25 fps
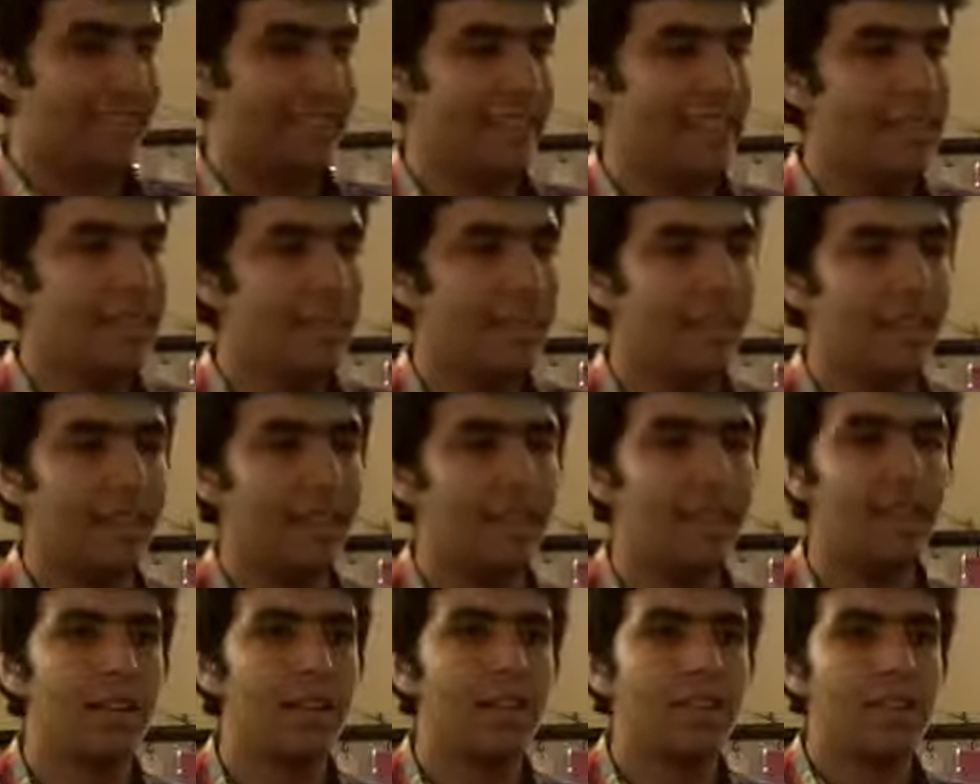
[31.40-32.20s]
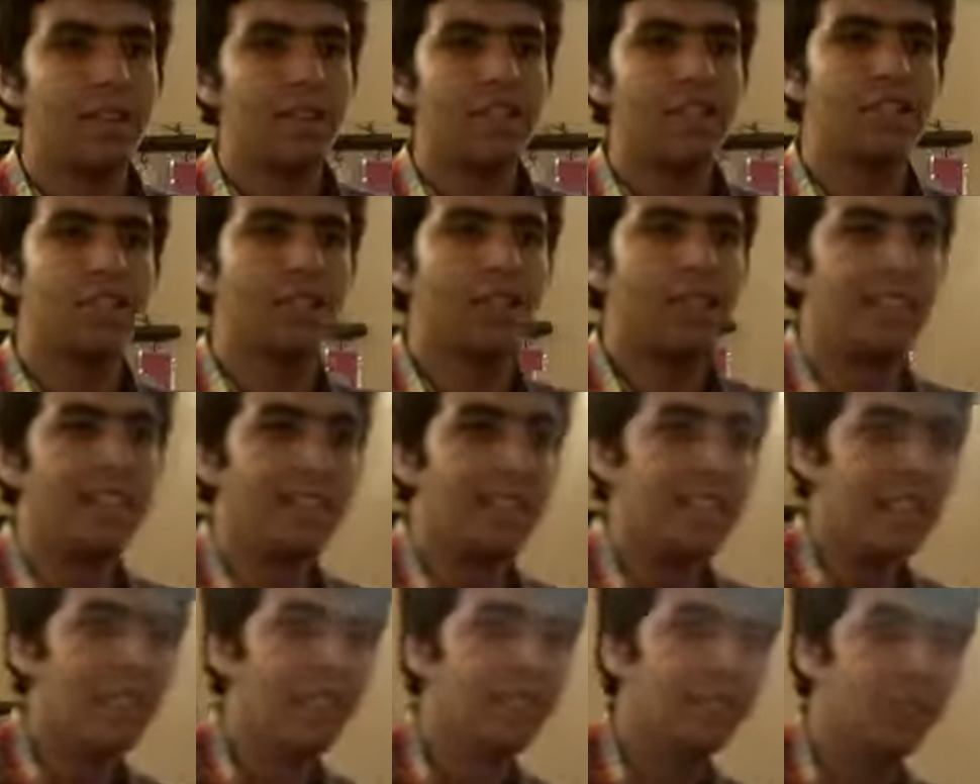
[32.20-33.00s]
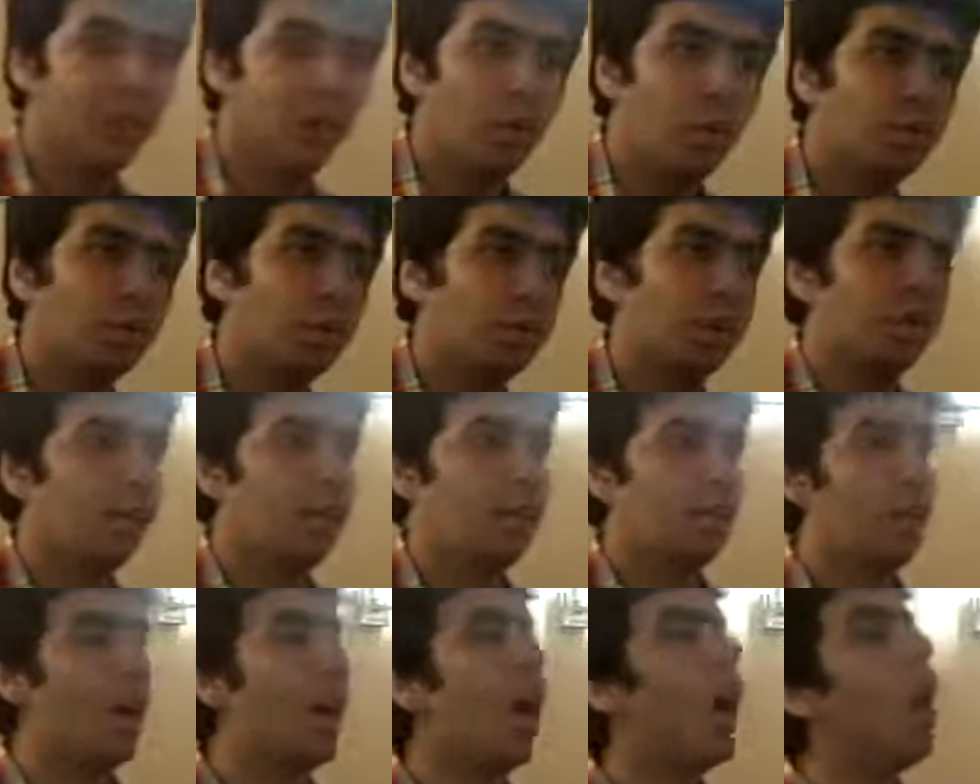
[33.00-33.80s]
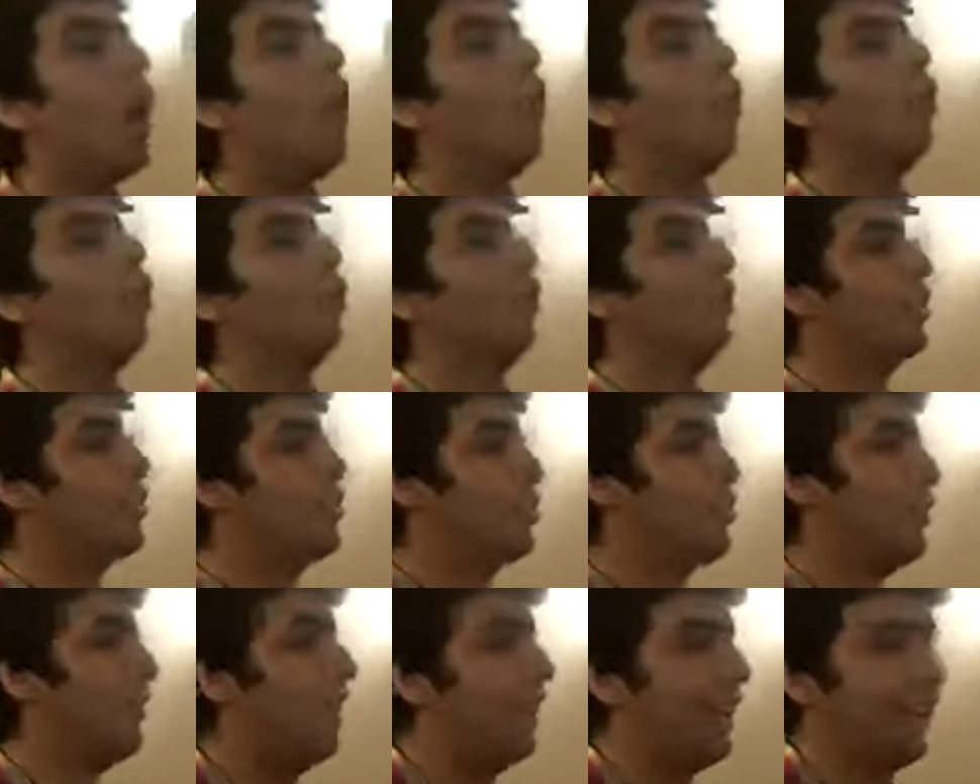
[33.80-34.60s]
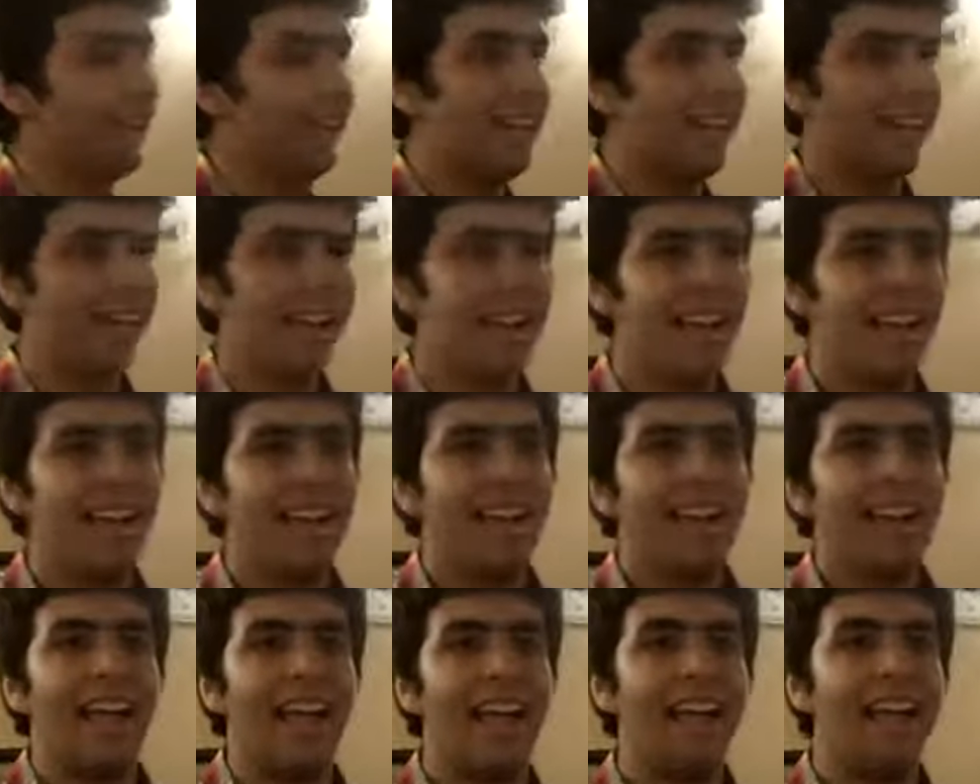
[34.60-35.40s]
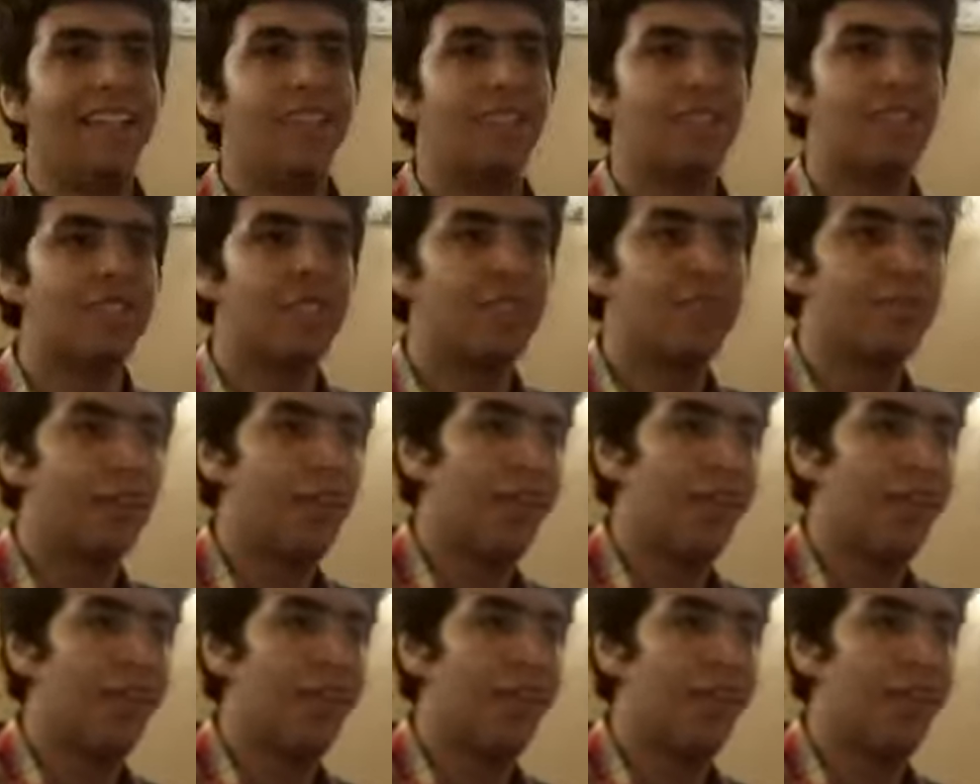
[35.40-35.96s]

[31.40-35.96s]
read the email, she left with a loud shriek and